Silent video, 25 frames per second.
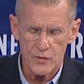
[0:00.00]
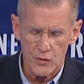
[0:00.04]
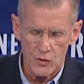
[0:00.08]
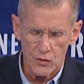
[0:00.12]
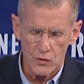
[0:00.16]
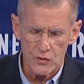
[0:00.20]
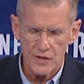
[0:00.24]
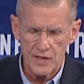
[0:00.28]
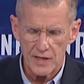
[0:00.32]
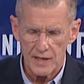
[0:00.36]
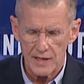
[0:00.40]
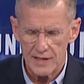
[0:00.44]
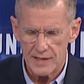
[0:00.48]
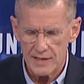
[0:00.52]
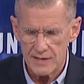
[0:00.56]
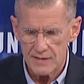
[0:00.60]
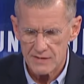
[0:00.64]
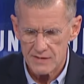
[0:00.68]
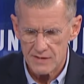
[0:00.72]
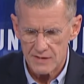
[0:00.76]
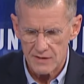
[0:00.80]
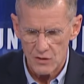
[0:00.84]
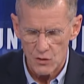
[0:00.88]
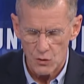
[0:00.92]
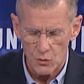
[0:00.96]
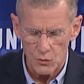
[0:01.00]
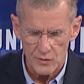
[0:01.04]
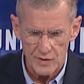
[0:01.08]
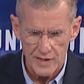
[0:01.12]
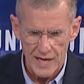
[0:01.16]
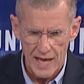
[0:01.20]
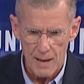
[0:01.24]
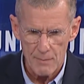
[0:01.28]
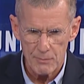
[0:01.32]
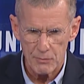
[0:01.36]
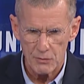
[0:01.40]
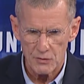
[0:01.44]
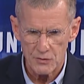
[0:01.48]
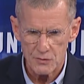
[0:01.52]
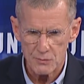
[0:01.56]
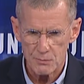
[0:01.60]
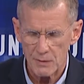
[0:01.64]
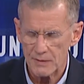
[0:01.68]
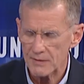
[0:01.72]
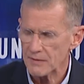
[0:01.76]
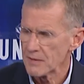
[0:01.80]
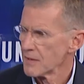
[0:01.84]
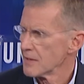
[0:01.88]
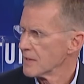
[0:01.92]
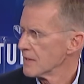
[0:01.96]
Hercules and golden apples.
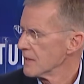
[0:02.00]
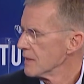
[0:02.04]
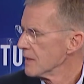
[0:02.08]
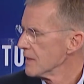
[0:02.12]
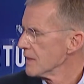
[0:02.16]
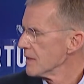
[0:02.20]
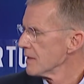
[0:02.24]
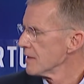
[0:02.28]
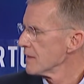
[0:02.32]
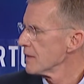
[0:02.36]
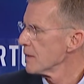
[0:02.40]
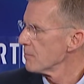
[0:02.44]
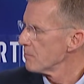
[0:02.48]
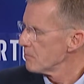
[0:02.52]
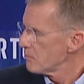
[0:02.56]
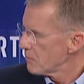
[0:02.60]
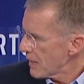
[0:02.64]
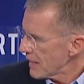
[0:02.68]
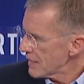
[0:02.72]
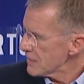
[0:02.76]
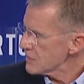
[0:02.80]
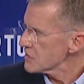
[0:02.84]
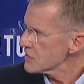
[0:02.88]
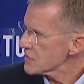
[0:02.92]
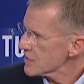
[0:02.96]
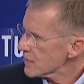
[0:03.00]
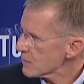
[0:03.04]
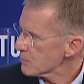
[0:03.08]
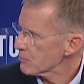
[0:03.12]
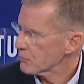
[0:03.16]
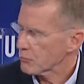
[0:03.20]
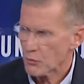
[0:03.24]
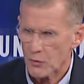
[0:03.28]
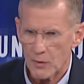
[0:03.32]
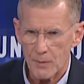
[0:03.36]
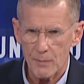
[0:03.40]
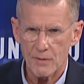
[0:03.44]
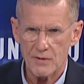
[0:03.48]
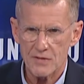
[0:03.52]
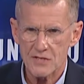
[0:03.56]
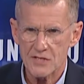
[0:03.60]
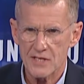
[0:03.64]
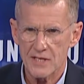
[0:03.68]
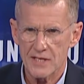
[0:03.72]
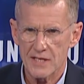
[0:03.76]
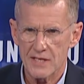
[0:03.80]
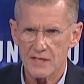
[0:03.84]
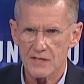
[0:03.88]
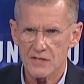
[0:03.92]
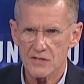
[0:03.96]
But the basic premise
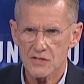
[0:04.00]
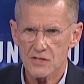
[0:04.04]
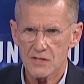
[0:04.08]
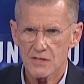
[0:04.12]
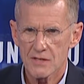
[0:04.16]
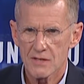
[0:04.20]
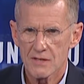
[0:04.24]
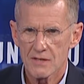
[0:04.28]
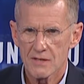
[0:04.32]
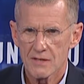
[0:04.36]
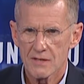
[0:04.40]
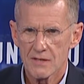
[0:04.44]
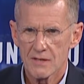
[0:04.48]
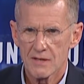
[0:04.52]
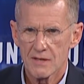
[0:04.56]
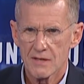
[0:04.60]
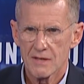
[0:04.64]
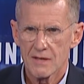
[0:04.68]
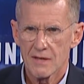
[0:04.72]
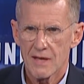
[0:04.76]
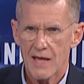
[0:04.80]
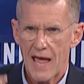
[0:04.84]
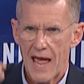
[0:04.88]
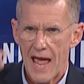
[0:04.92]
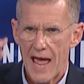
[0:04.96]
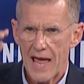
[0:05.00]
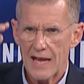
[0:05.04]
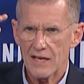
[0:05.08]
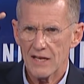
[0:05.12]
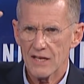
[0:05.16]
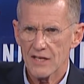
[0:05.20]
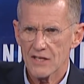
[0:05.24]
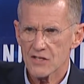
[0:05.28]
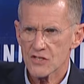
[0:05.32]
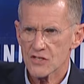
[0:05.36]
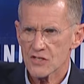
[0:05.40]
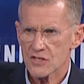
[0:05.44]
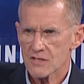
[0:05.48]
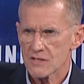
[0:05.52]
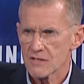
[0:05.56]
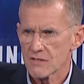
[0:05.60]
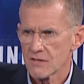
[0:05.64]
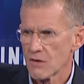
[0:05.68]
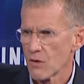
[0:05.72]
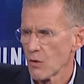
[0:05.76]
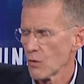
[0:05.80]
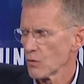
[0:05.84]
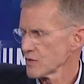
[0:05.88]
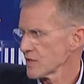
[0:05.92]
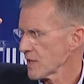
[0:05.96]
is Atlas
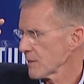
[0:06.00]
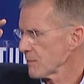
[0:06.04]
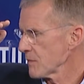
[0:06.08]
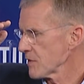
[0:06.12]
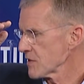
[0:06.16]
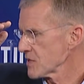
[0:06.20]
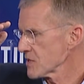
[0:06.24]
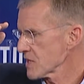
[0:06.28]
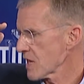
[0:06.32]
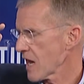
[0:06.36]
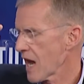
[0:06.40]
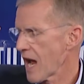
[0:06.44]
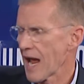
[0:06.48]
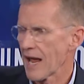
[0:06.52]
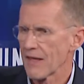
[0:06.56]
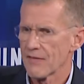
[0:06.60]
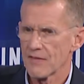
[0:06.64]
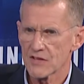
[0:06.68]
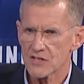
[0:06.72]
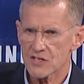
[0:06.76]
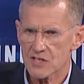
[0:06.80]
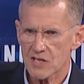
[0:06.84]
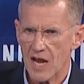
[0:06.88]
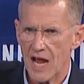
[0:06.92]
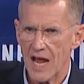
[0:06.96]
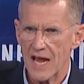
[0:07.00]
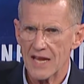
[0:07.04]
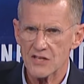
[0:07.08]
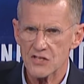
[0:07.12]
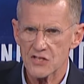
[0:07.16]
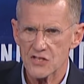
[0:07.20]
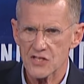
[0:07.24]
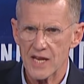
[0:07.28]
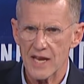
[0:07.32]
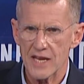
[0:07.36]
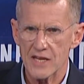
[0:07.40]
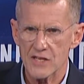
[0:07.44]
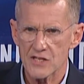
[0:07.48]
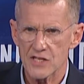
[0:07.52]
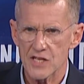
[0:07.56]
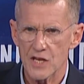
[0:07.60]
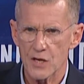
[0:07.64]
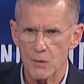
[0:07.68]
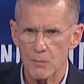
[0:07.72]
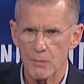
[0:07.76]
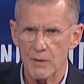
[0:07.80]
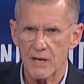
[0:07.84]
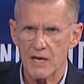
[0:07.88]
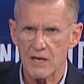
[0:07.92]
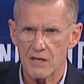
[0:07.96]
holds up the sky. The sky stays
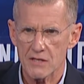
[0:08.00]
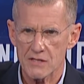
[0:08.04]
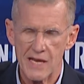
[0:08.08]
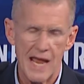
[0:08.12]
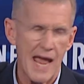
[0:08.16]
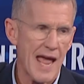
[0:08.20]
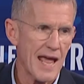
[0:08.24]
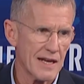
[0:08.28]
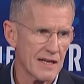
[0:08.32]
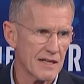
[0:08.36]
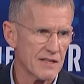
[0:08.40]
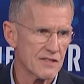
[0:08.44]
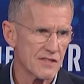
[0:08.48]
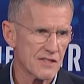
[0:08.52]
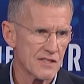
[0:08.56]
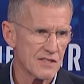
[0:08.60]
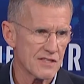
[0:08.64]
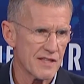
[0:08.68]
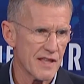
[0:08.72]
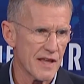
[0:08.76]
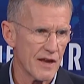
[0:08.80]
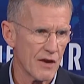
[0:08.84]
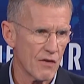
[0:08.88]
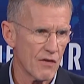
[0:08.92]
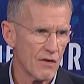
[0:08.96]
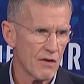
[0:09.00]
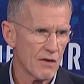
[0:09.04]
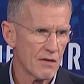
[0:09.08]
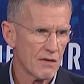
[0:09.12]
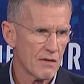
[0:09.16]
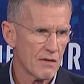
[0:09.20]
there because Atlas is there.